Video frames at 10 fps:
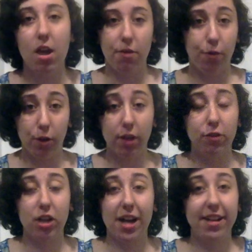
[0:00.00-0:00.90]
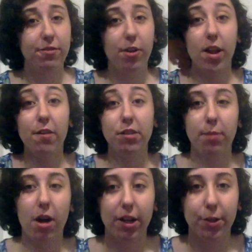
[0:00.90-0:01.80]
full of shine and full of
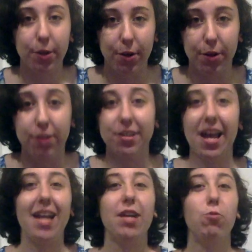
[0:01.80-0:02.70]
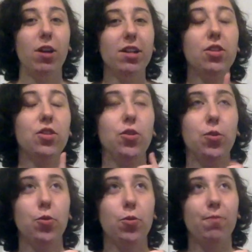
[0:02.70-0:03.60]
sparkles, and I want you
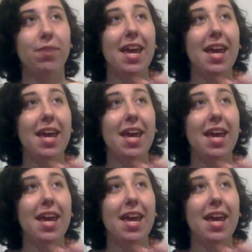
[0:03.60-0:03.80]
to